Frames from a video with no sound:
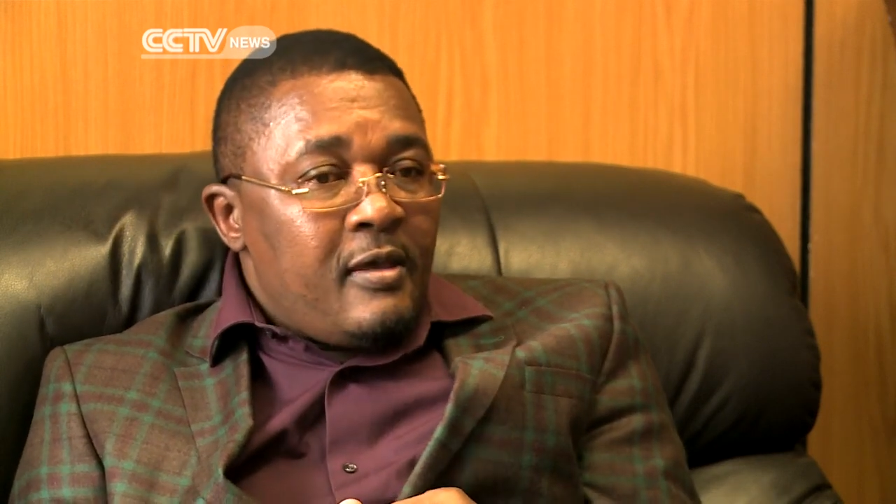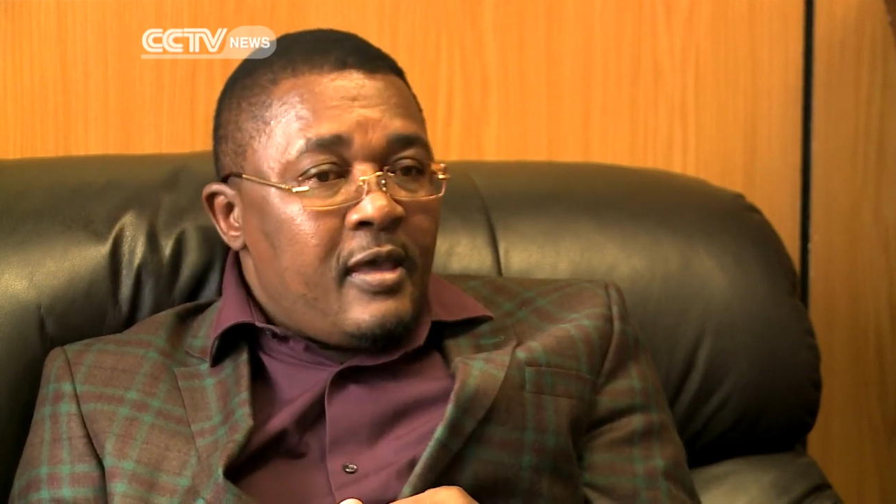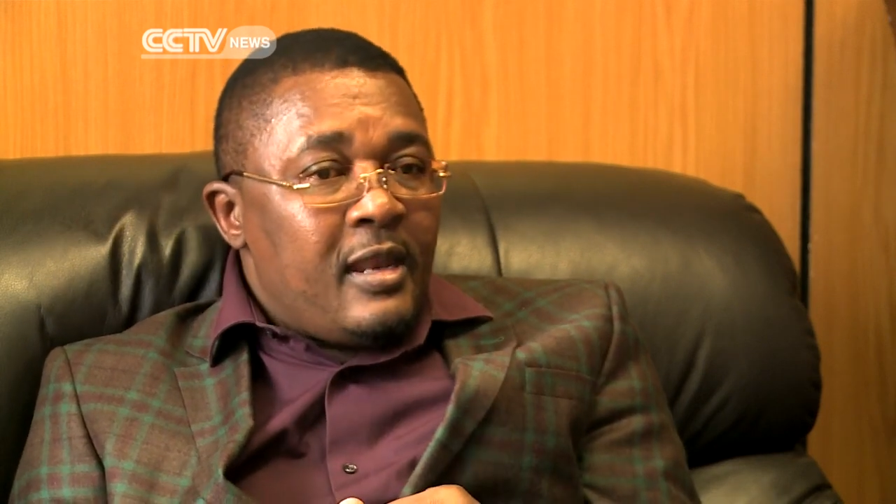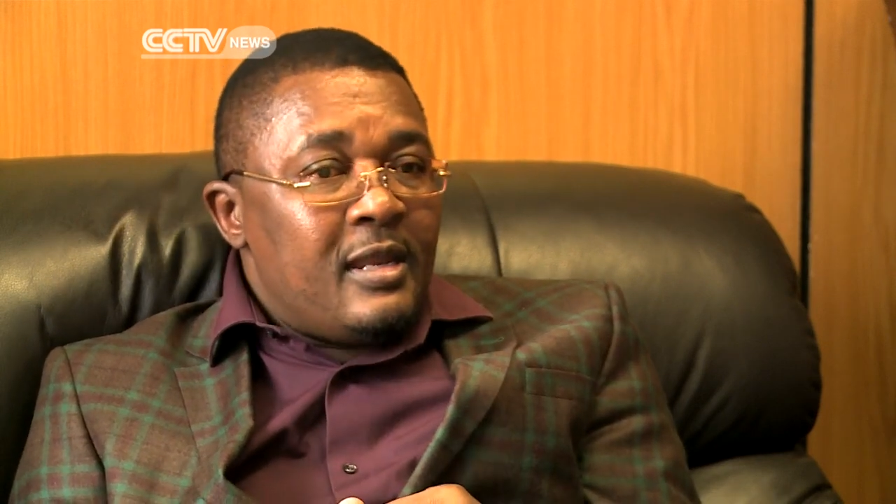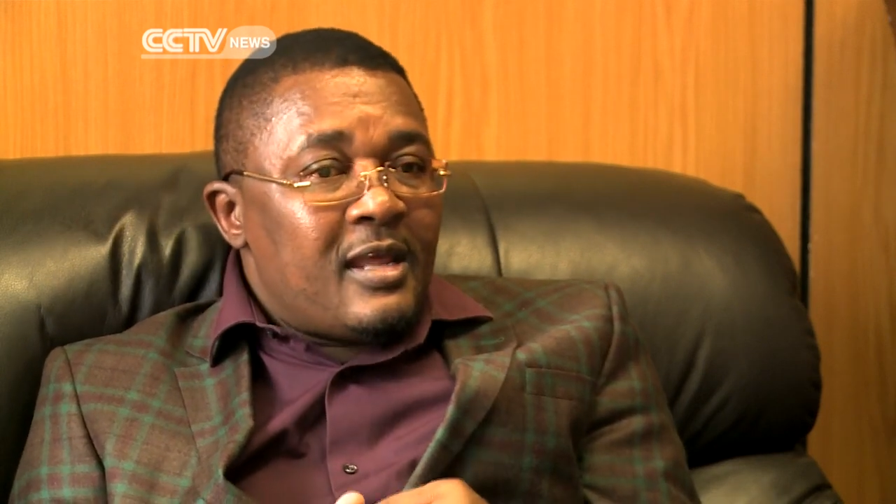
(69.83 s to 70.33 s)

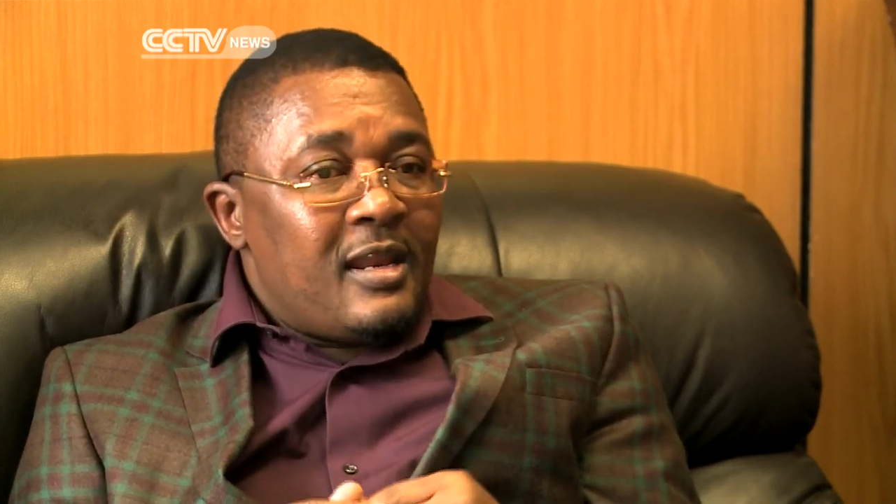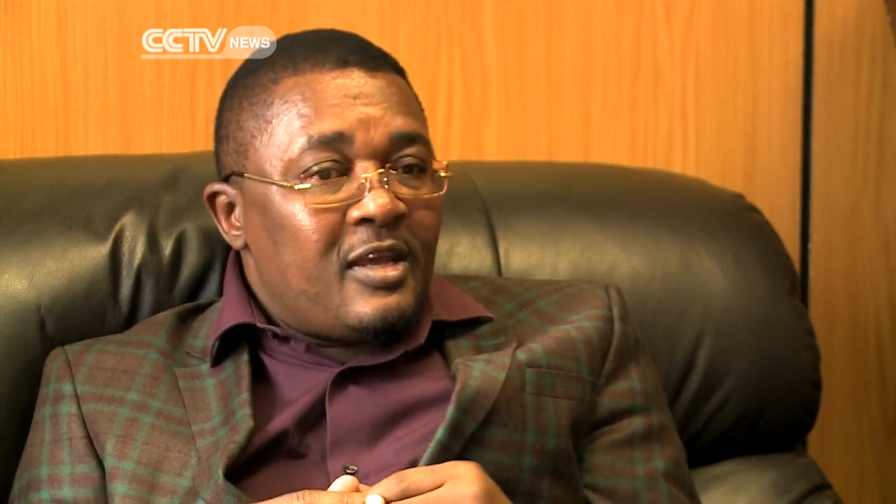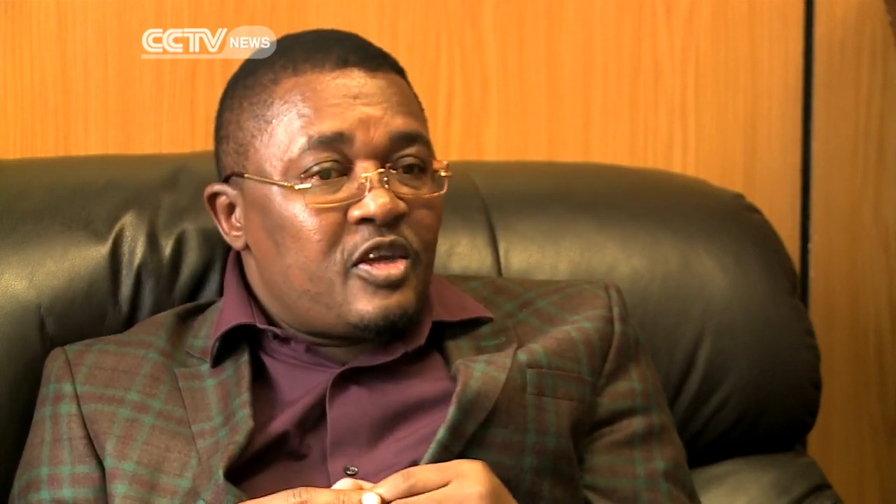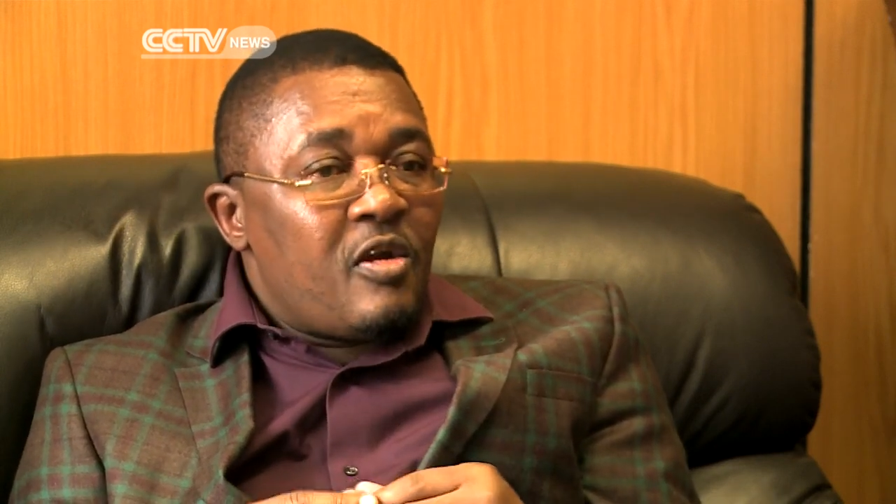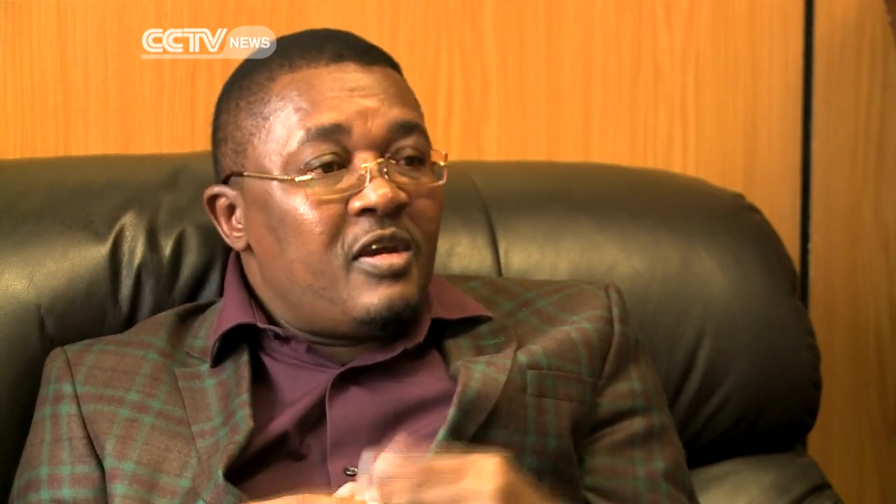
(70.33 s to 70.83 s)
an
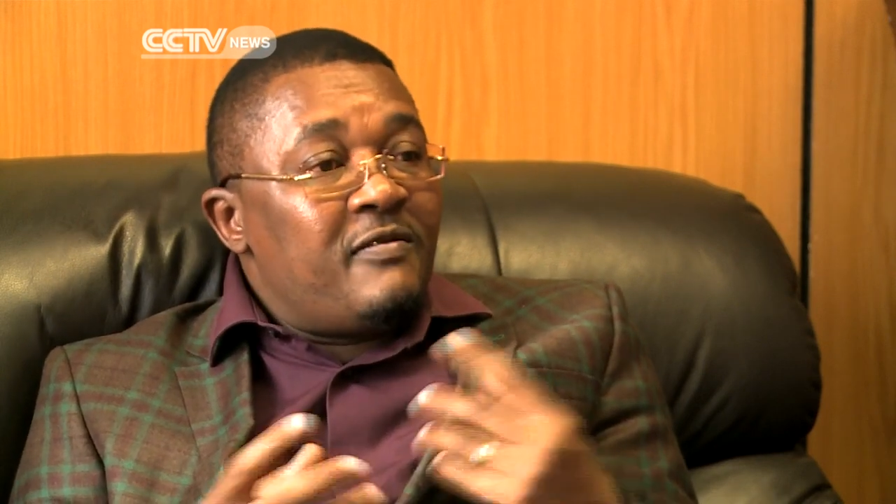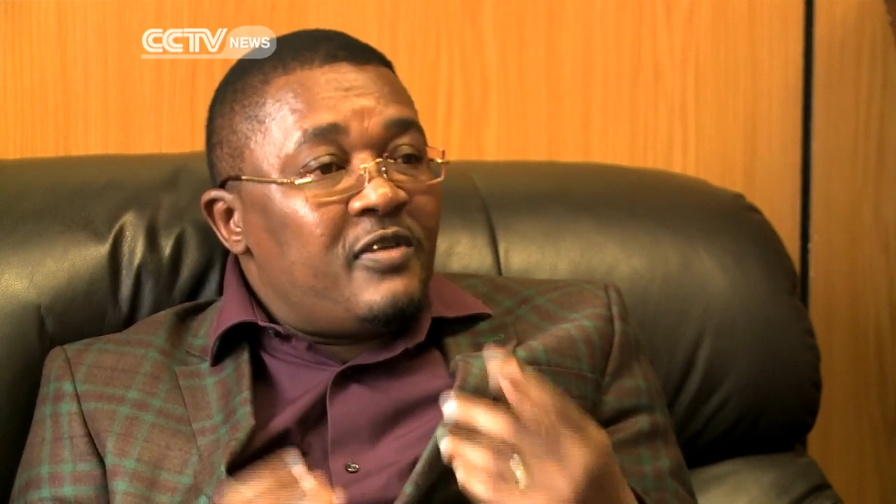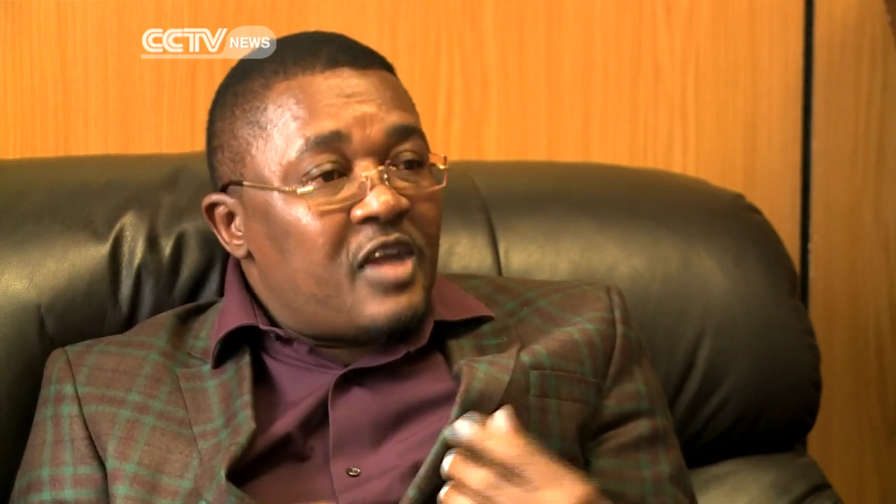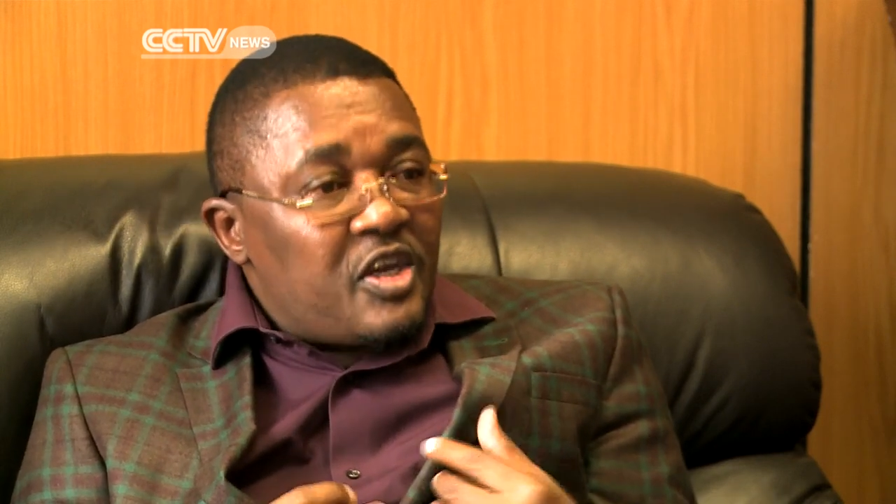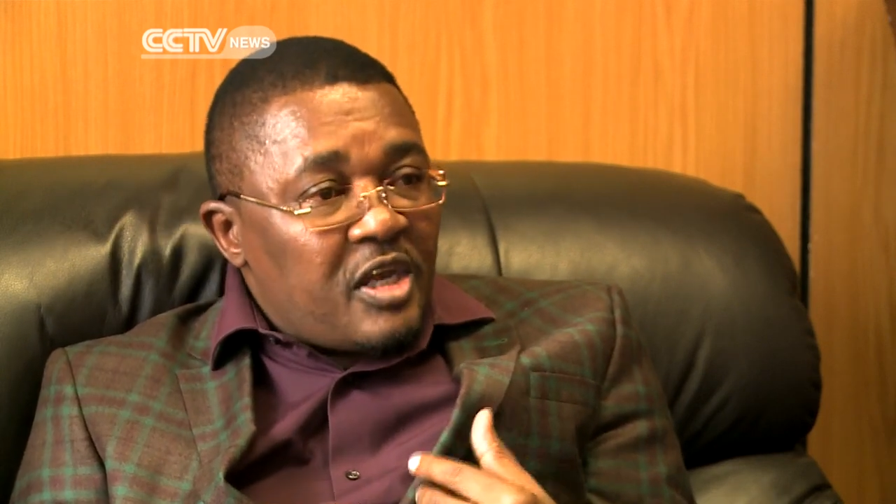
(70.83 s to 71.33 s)
international
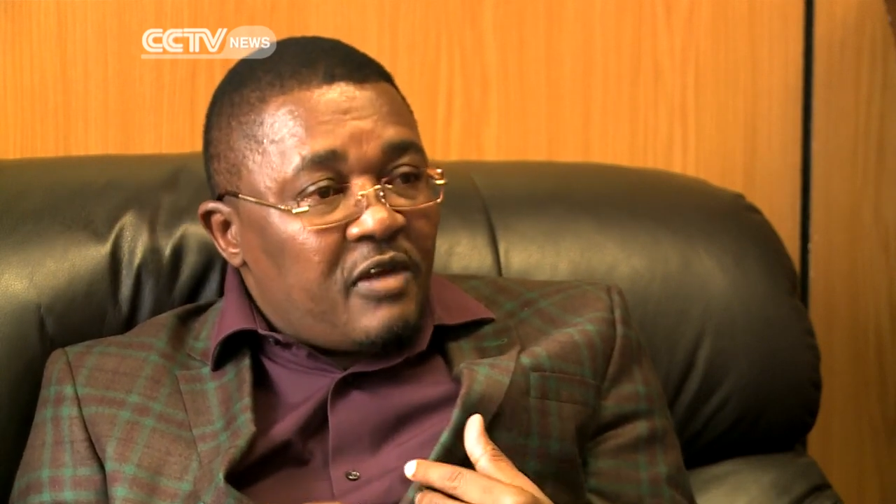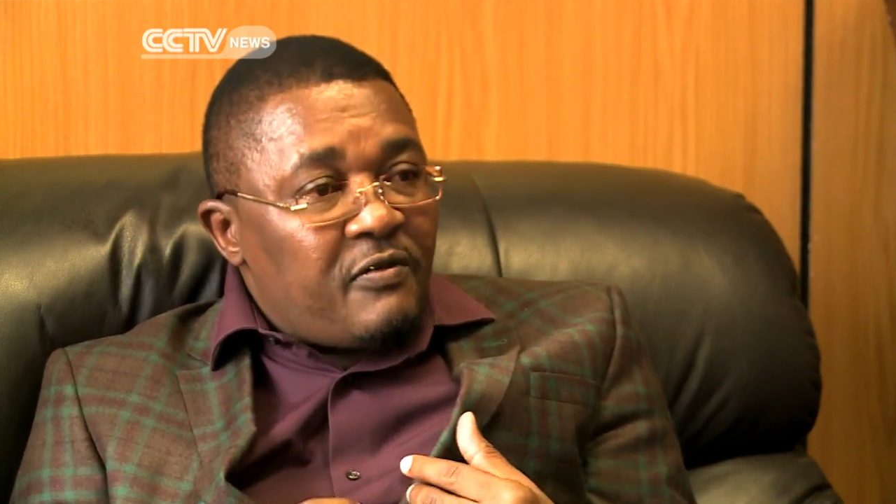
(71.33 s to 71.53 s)
invitation